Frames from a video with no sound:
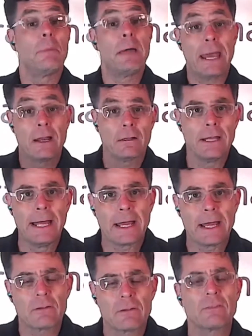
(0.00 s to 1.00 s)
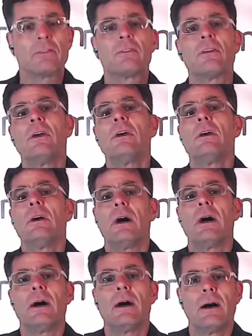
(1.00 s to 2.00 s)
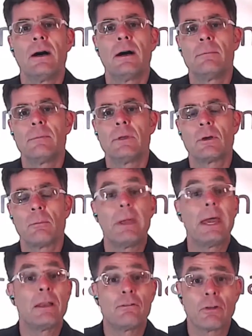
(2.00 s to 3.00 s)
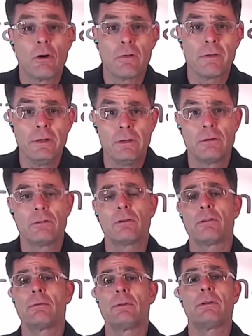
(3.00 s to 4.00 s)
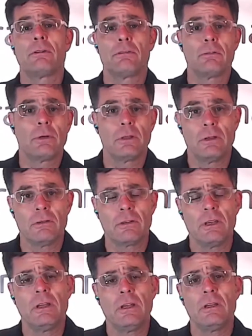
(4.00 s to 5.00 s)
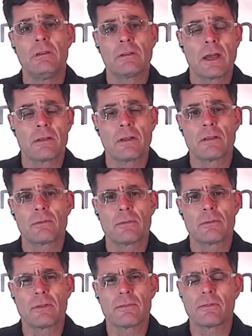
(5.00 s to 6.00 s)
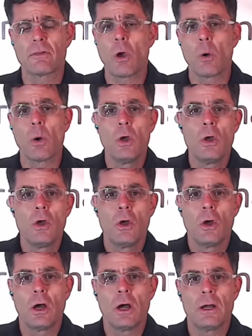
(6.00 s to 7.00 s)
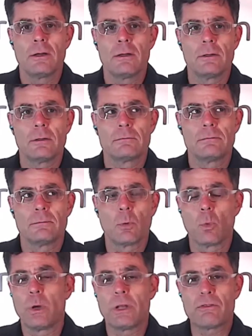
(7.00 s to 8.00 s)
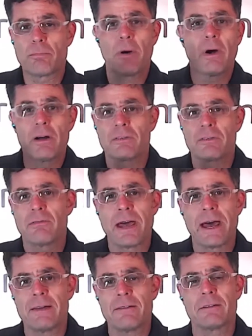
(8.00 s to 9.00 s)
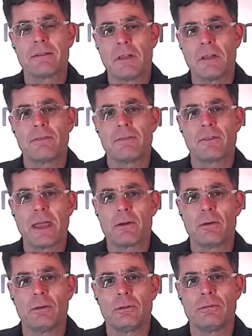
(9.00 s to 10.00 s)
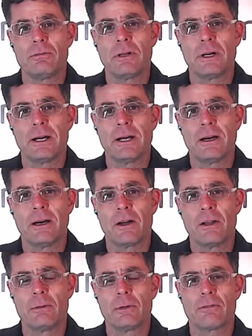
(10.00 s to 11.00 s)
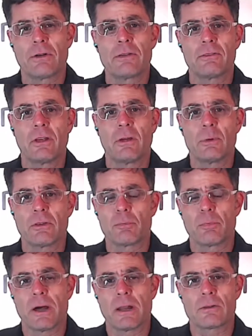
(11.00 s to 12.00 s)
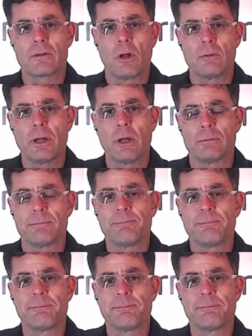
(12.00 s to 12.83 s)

analytics, managing all the users when you're issuing these keys, that sort of stuff. So which parts of that life cycle are you addressing with this product called Build?